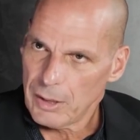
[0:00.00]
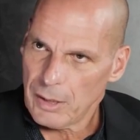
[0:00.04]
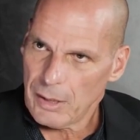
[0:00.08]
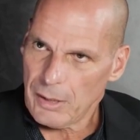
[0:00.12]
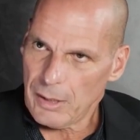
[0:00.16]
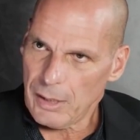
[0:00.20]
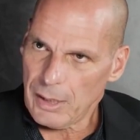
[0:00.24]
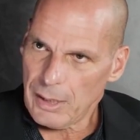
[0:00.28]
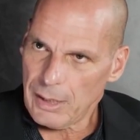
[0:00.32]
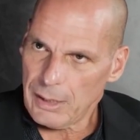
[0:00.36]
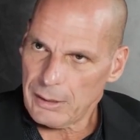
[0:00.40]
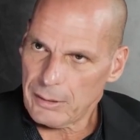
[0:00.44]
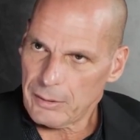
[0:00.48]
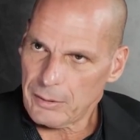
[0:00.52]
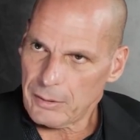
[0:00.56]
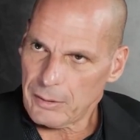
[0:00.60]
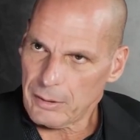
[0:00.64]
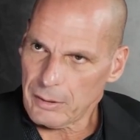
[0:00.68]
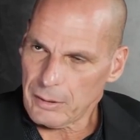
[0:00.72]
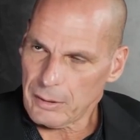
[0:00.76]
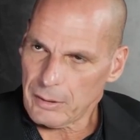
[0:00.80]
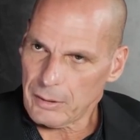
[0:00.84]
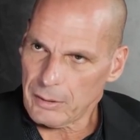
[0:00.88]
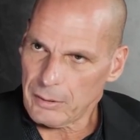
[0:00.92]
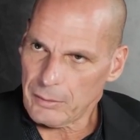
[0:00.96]

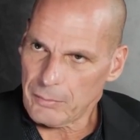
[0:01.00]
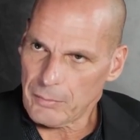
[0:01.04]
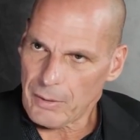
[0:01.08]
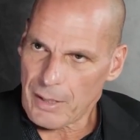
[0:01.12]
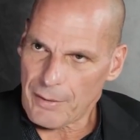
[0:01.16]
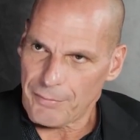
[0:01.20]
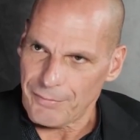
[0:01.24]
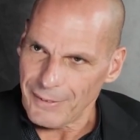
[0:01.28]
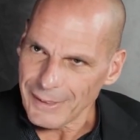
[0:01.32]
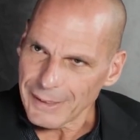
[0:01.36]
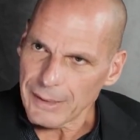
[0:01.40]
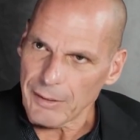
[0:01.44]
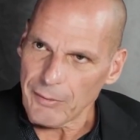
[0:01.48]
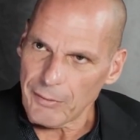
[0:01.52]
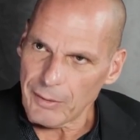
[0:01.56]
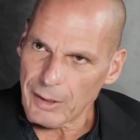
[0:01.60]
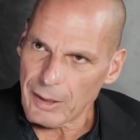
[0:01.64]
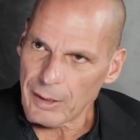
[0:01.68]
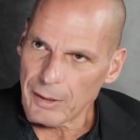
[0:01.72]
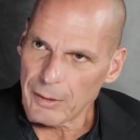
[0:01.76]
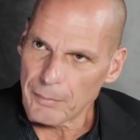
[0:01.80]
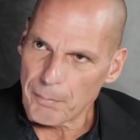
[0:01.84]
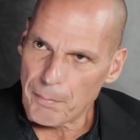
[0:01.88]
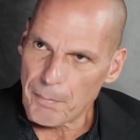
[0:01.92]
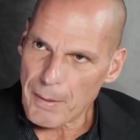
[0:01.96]
that
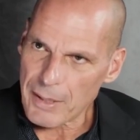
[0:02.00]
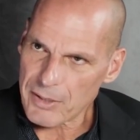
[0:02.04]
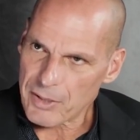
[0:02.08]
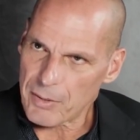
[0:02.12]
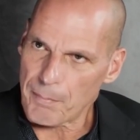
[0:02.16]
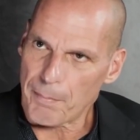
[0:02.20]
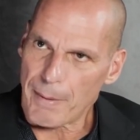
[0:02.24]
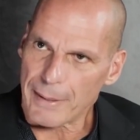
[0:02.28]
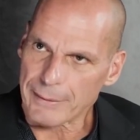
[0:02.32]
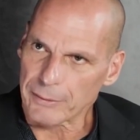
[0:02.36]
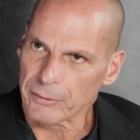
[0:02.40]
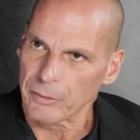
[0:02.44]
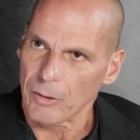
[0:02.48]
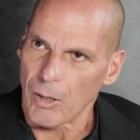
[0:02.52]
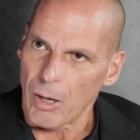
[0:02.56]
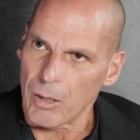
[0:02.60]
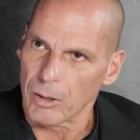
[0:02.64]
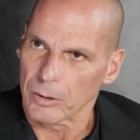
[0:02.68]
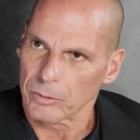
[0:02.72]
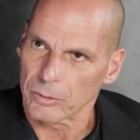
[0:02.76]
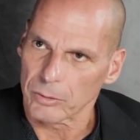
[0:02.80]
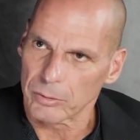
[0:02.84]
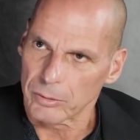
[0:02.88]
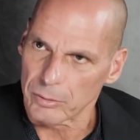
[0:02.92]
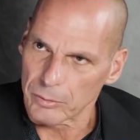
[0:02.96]
effectively pass the baton
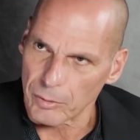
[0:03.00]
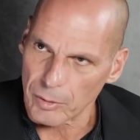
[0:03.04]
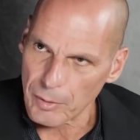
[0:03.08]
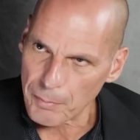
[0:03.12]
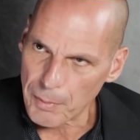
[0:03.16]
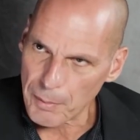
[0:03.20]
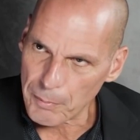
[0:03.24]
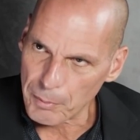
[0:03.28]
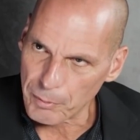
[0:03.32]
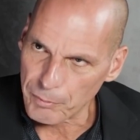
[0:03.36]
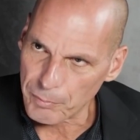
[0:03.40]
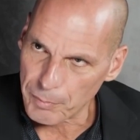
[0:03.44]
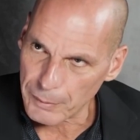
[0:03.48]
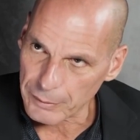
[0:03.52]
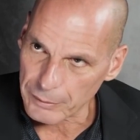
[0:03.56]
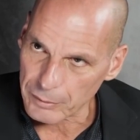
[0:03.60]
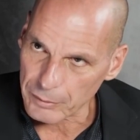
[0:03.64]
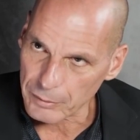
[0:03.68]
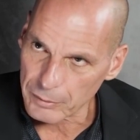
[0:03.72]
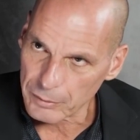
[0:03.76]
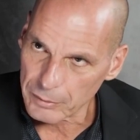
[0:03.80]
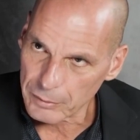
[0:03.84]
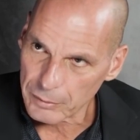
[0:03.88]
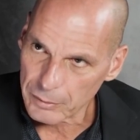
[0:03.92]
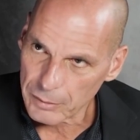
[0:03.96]
on to the people of
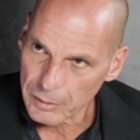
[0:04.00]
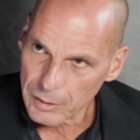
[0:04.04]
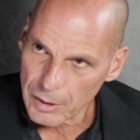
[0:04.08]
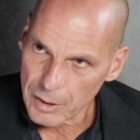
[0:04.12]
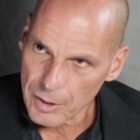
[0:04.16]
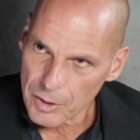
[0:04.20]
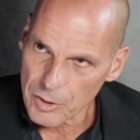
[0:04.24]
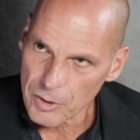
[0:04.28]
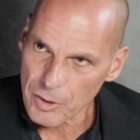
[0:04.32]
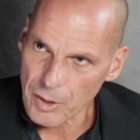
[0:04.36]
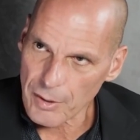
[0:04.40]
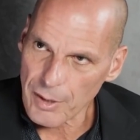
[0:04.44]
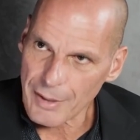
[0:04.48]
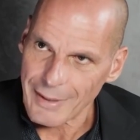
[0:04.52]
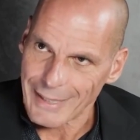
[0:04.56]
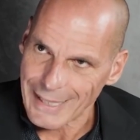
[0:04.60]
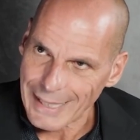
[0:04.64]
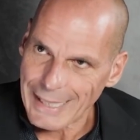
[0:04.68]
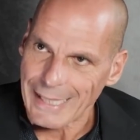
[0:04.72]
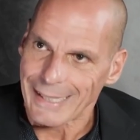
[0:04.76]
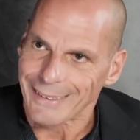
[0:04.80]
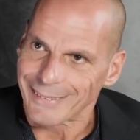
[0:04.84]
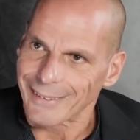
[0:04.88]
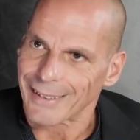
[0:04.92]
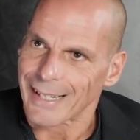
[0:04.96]
Britain so that
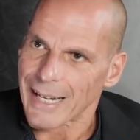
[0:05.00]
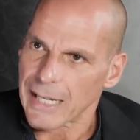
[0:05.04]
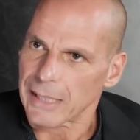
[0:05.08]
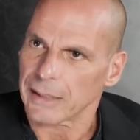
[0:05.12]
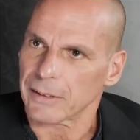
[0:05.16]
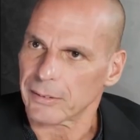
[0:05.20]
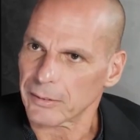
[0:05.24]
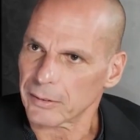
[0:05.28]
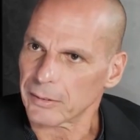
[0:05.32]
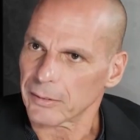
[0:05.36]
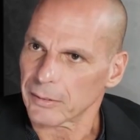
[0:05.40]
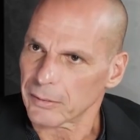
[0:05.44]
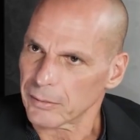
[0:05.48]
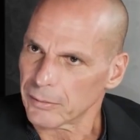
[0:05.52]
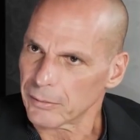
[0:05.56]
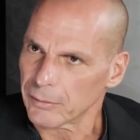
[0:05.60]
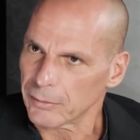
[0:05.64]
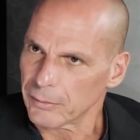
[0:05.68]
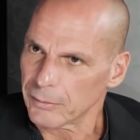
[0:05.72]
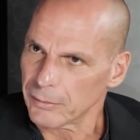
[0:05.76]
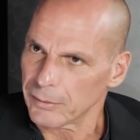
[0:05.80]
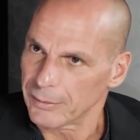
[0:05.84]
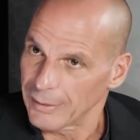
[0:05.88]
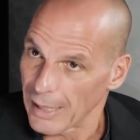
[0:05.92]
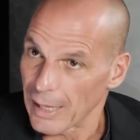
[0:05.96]
they can write
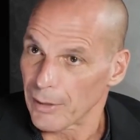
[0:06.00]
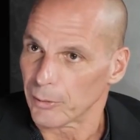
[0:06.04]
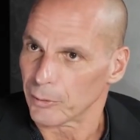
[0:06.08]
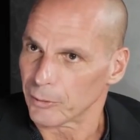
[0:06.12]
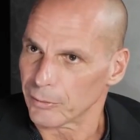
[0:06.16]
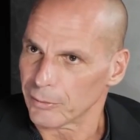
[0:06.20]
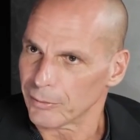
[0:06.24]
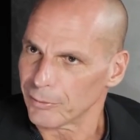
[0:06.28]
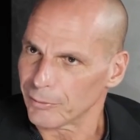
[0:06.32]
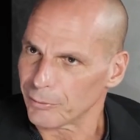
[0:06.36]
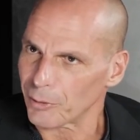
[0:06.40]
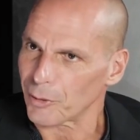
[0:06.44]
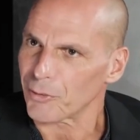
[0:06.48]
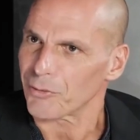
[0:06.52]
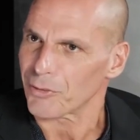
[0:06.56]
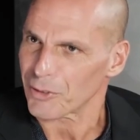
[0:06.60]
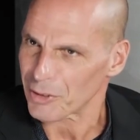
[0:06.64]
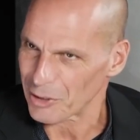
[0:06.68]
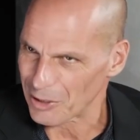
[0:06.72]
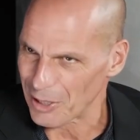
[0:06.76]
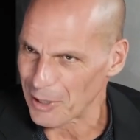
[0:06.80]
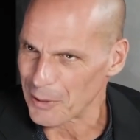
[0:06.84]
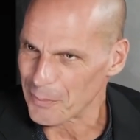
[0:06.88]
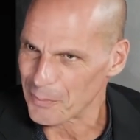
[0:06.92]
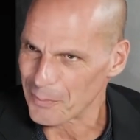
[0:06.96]
down for the
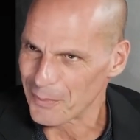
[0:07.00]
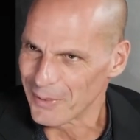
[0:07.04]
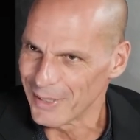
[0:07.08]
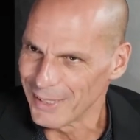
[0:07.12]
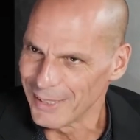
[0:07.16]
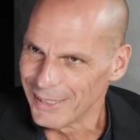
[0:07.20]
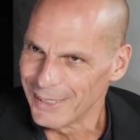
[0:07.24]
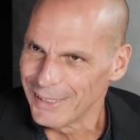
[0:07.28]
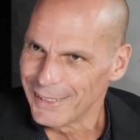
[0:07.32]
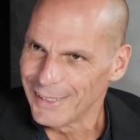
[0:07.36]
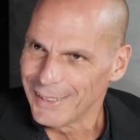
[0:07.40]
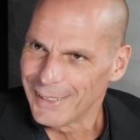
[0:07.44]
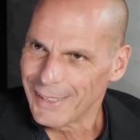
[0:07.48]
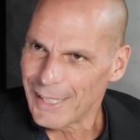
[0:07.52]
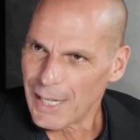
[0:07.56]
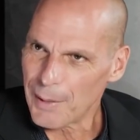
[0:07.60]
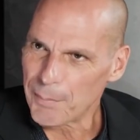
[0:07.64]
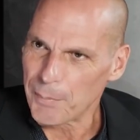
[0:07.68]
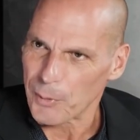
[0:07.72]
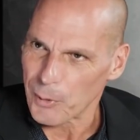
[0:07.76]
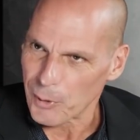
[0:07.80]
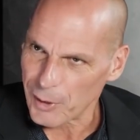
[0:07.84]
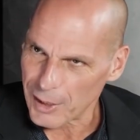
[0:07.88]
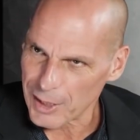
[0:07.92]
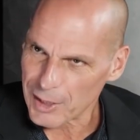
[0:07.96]
first time a
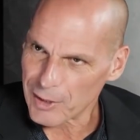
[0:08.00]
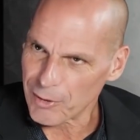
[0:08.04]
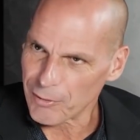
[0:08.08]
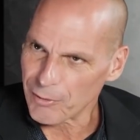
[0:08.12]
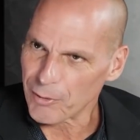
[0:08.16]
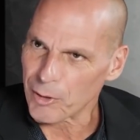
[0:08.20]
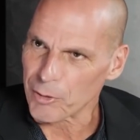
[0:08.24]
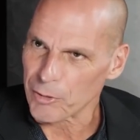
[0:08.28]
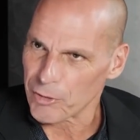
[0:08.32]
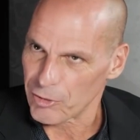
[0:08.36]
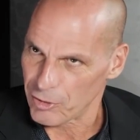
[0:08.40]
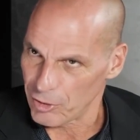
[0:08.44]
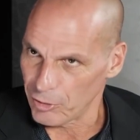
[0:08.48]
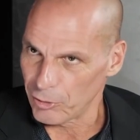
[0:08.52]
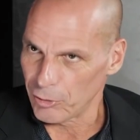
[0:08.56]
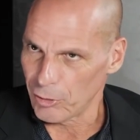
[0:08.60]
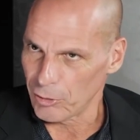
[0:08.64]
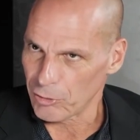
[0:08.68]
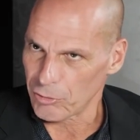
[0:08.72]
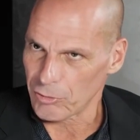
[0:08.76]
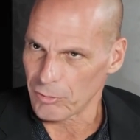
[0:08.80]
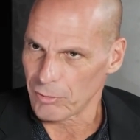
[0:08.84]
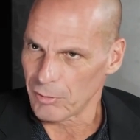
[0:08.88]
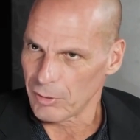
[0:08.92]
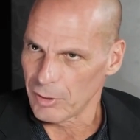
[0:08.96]
progressive
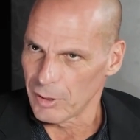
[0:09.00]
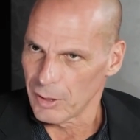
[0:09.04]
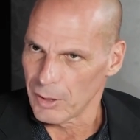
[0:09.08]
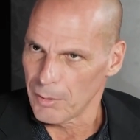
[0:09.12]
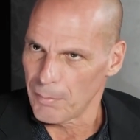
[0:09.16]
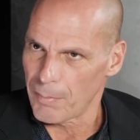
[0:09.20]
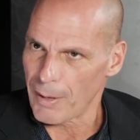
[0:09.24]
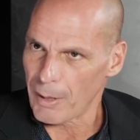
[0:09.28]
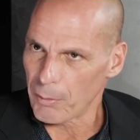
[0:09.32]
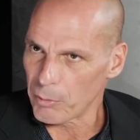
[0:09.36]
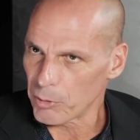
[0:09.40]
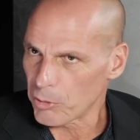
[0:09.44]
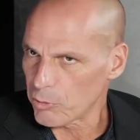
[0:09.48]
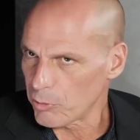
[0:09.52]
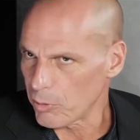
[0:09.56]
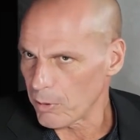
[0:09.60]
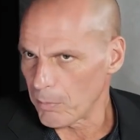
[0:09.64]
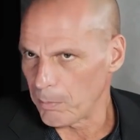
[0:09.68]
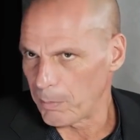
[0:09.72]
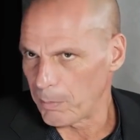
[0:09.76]
constitution by which to